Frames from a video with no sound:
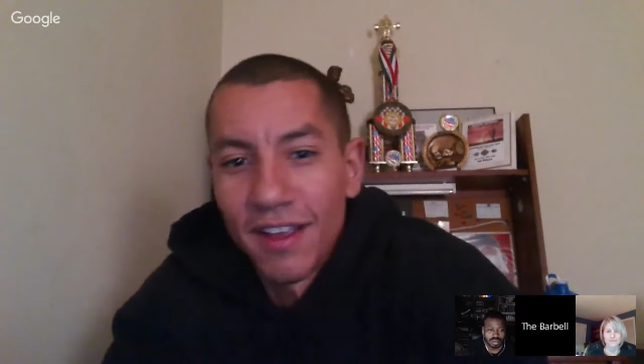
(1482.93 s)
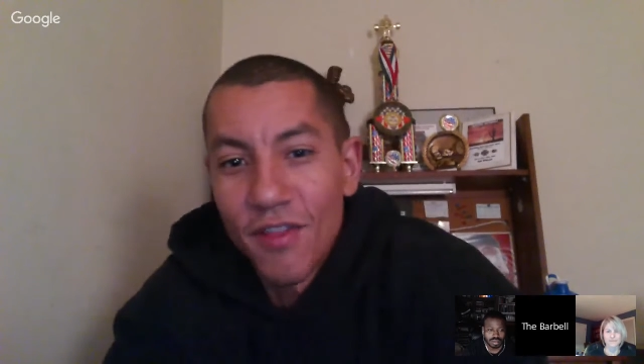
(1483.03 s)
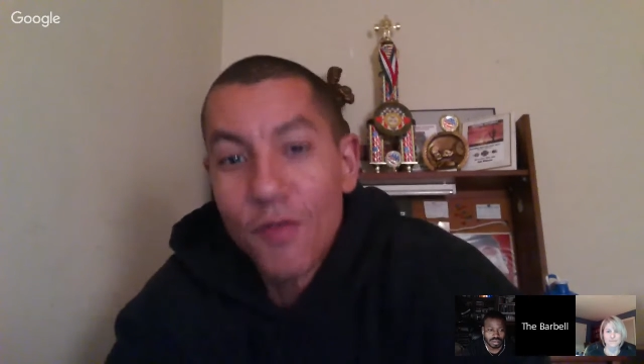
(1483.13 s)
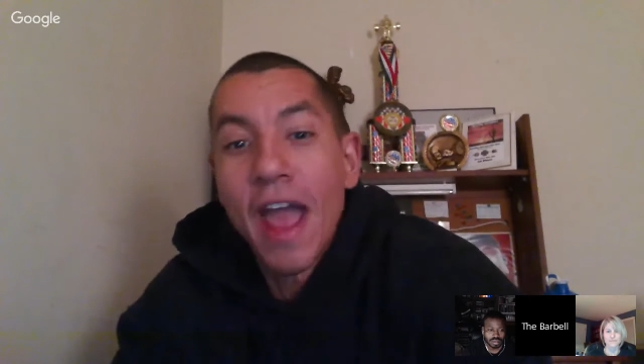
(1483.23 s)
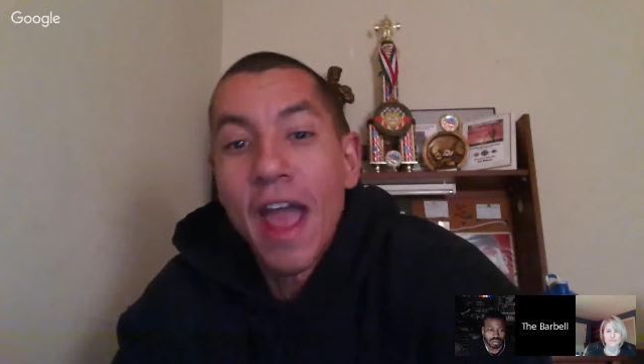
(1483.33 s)

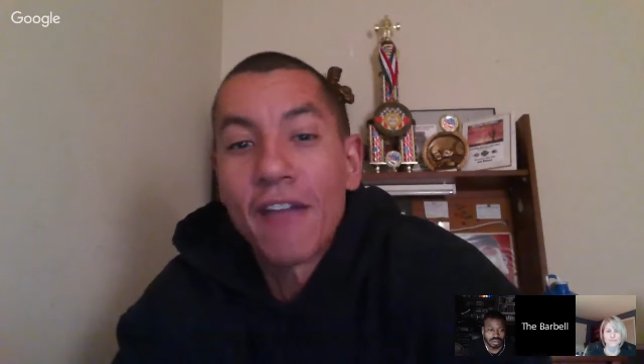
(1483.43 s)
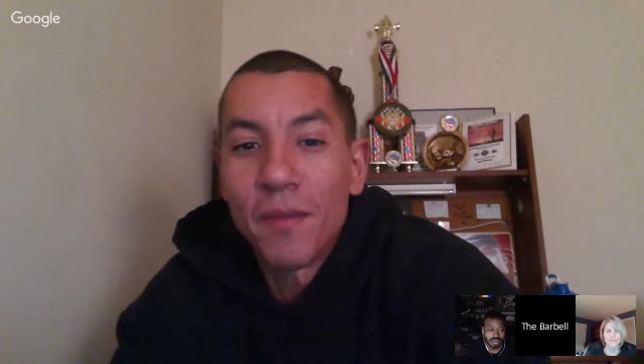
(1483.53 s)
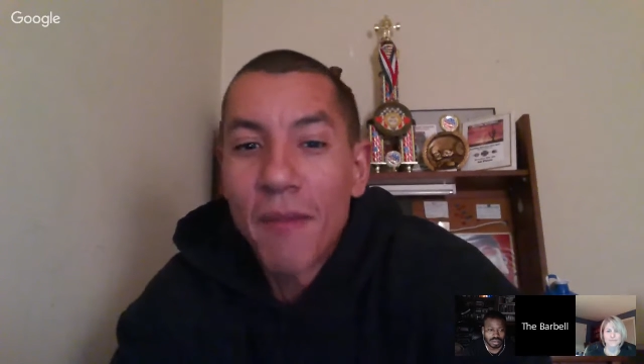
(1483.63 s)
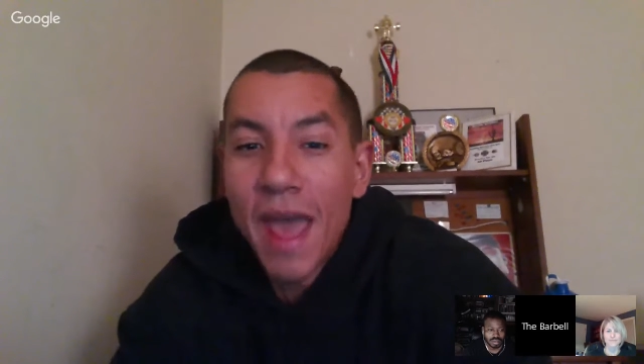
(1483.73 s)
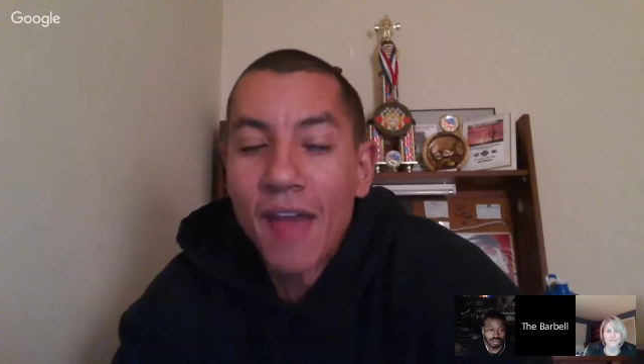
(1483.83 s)
thrived
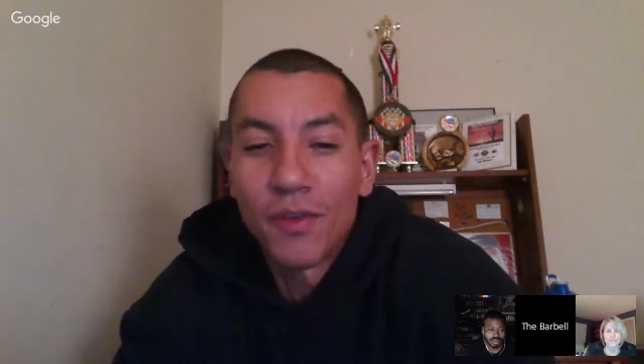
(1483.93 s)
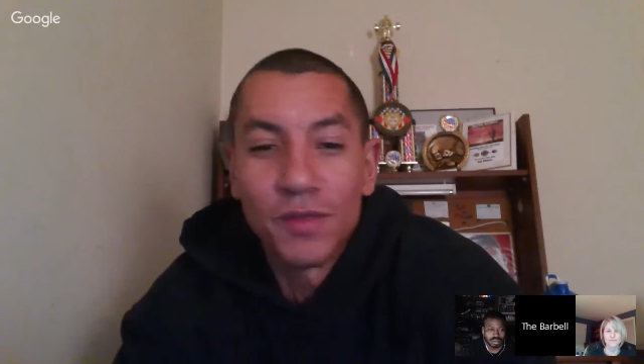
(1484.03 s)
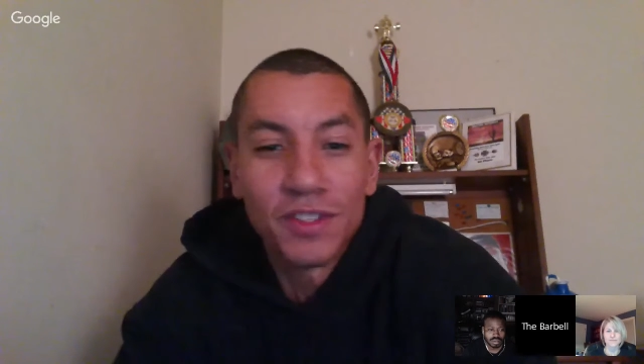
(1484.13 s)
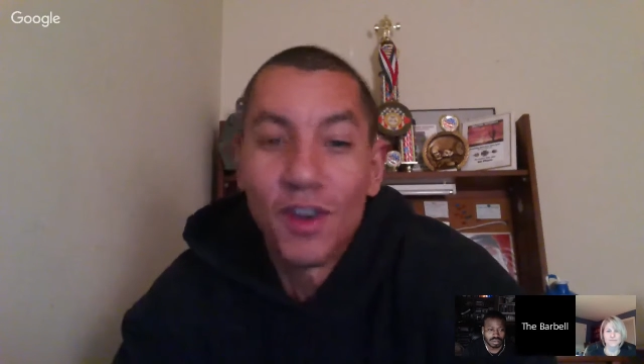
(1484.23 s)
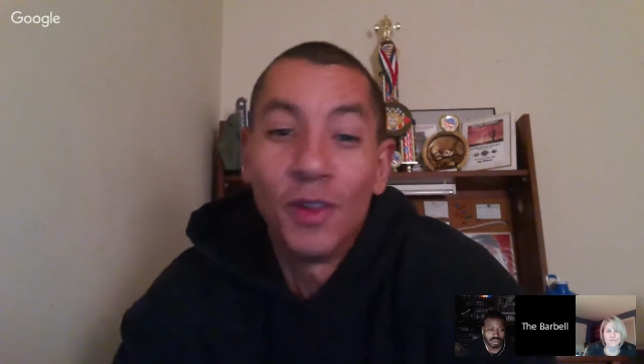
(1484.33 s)
at math. It
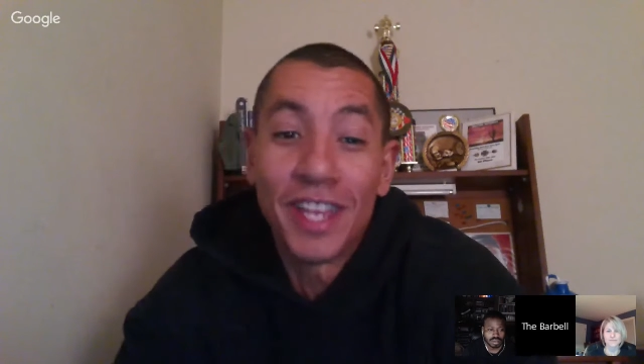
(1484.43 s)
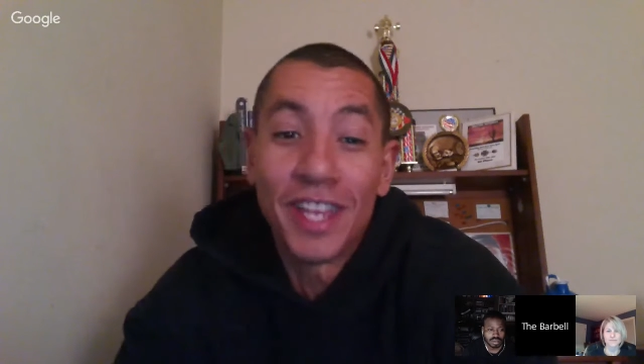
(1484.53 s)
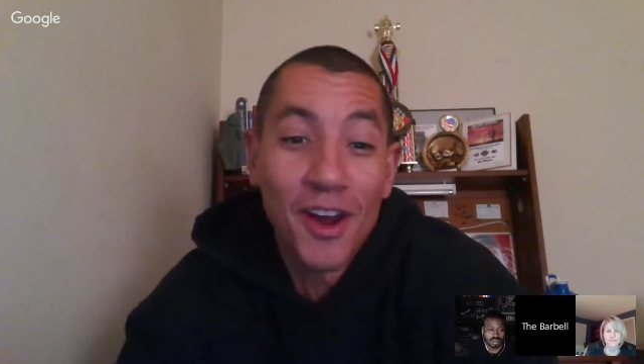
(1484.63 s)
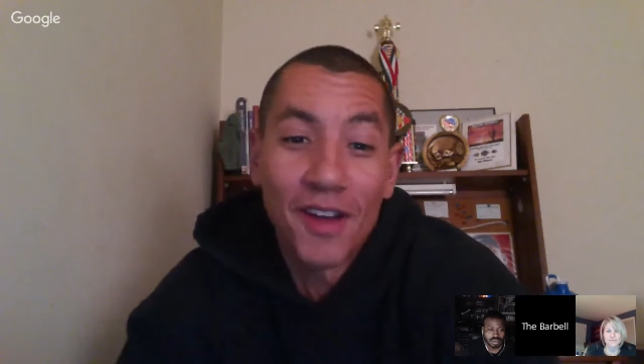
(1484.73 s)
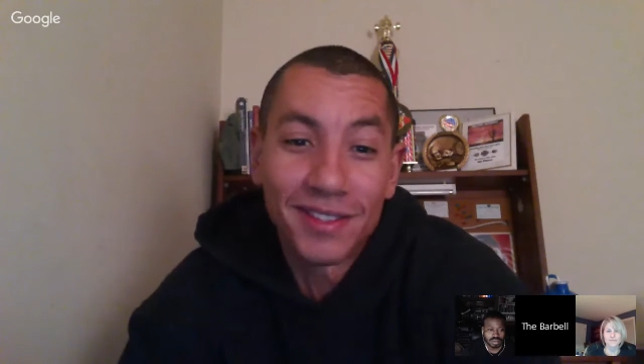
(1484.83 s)
was the only
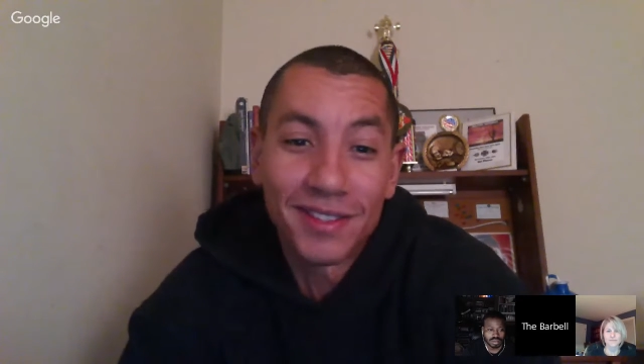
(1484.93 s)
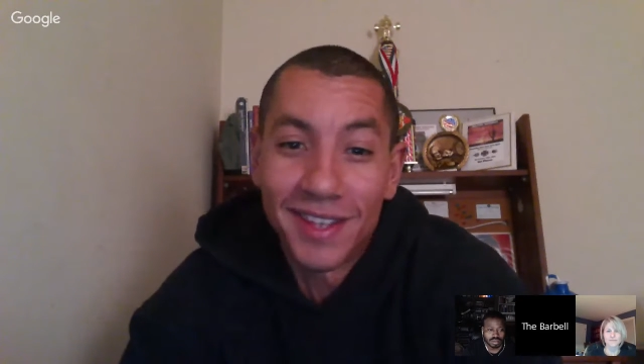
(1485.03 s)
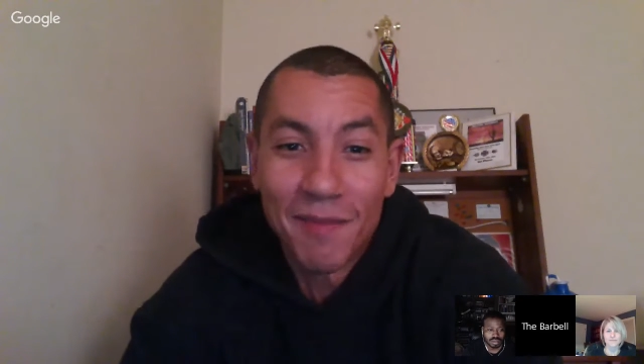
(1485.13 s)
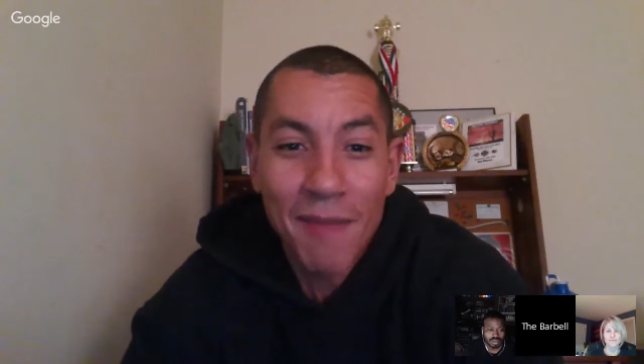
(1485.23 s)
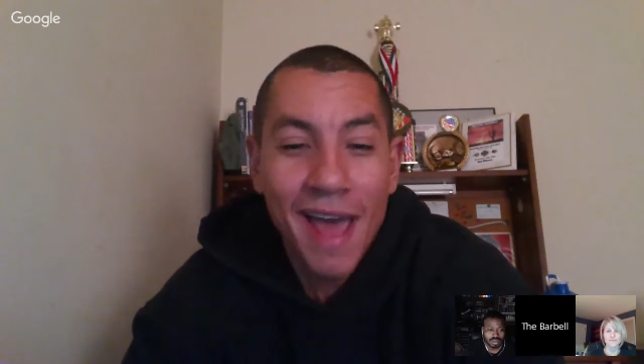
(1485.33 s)
year I was
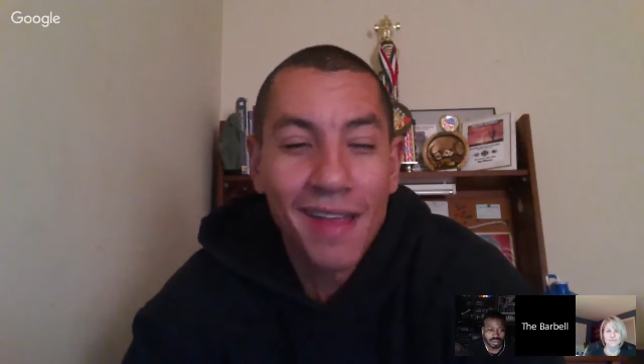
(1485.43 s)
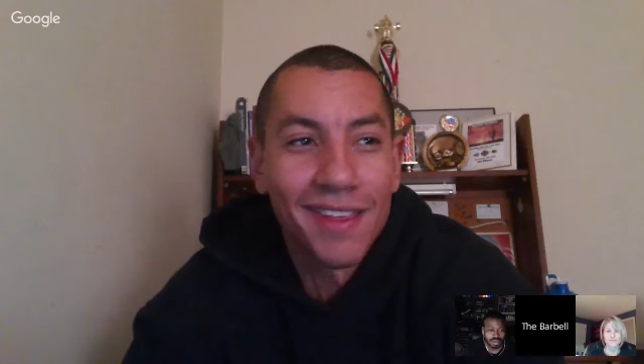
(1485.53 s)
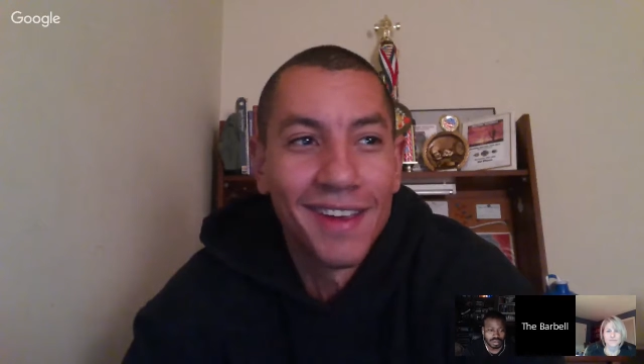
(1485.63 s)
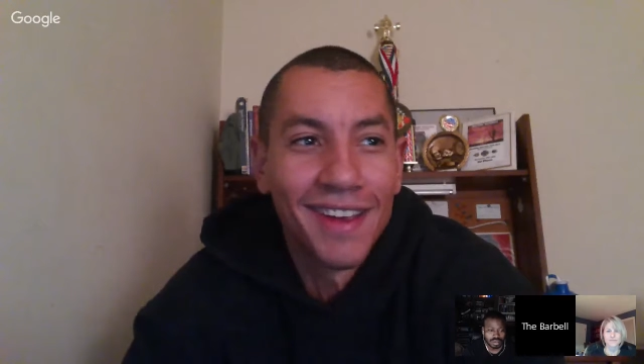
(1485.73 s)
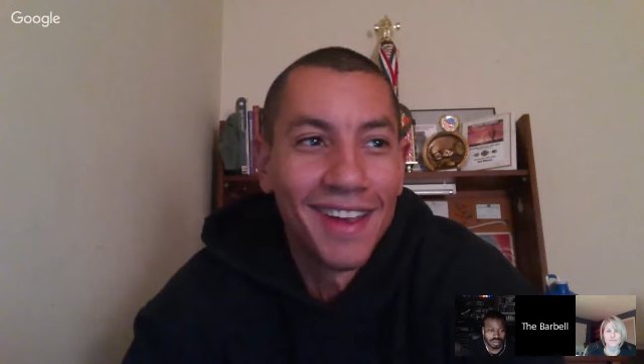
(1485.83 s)
good at math.
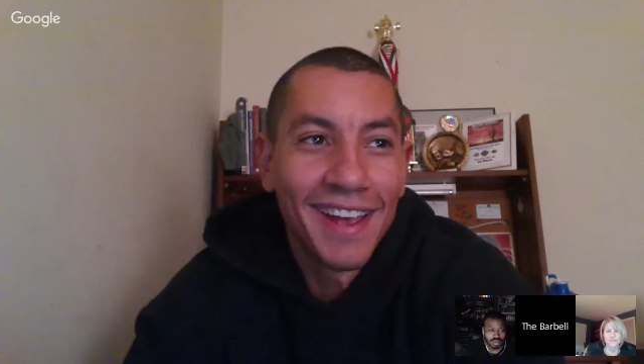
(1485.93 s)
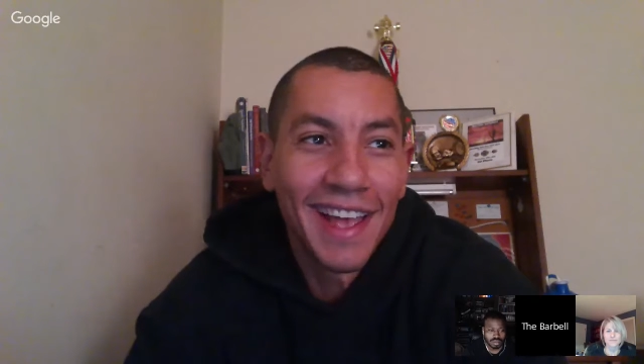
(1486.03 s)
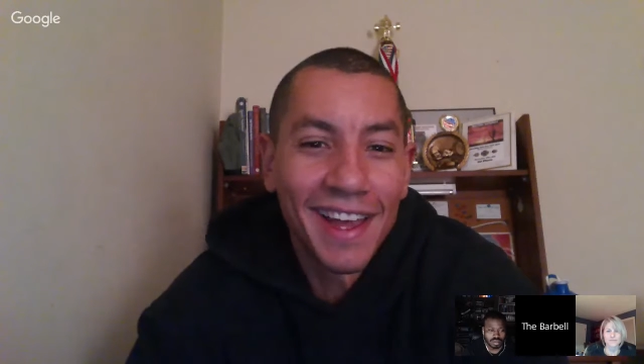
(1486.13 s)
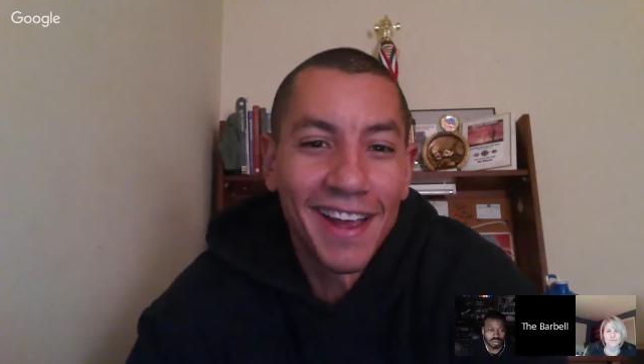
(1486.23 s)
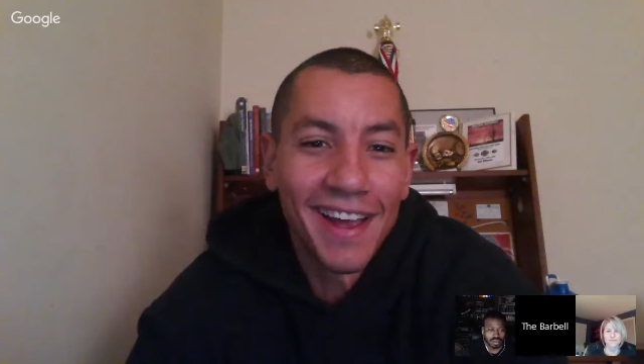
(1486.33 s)

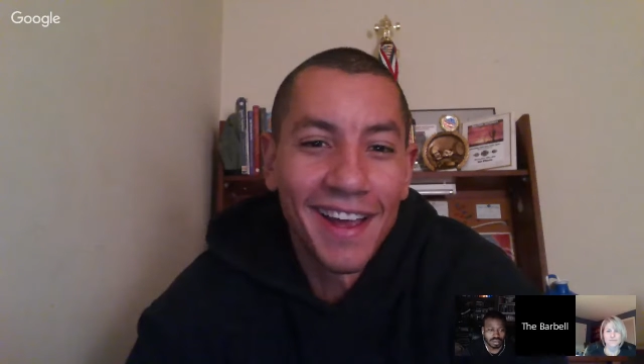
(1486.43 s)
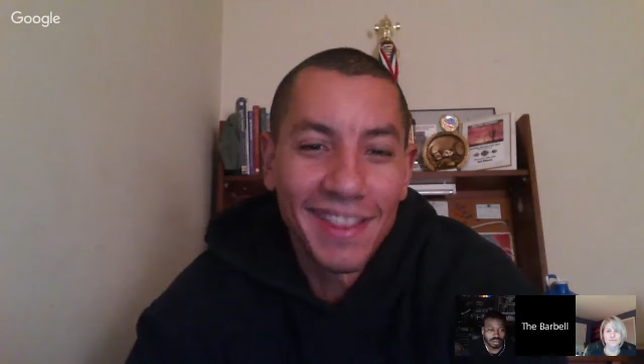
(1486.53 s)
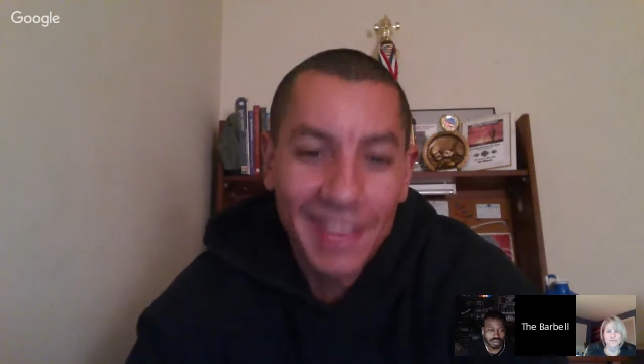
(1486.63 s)
And I